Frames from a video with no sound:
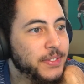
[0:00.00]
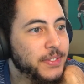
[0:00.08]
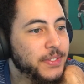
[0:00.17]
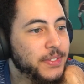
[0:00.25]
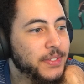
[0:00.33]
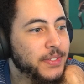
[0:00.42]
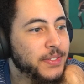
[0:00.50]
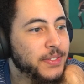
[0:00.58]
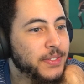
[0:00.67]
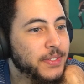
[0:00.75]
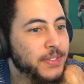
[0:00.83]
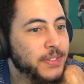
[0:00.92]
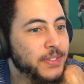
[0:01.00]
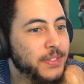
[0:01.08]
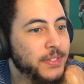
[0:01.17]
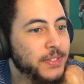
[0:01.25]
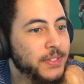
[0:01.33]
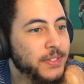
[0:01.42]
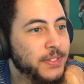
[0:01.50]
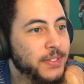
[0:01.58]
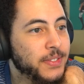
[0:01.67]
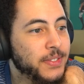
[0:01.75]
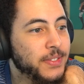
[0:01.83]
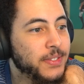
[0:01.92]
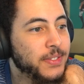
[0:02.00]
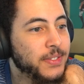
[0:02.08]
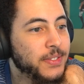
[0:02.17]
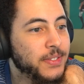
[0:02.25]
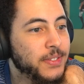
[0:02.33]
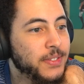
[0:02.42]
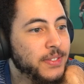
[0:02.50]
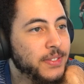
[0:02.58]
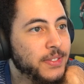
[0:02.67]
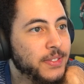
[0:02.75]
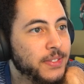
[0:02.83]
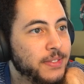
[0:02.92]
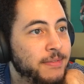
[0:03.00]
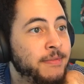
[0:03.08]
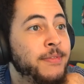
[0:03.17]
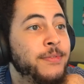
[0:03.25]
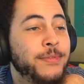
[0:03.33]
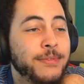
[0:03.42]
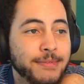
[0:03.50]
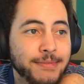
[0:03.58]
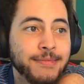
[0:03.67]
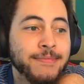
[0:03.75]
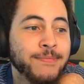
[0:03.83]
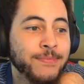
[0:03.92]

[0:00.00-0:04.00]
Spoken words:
Nothing is said.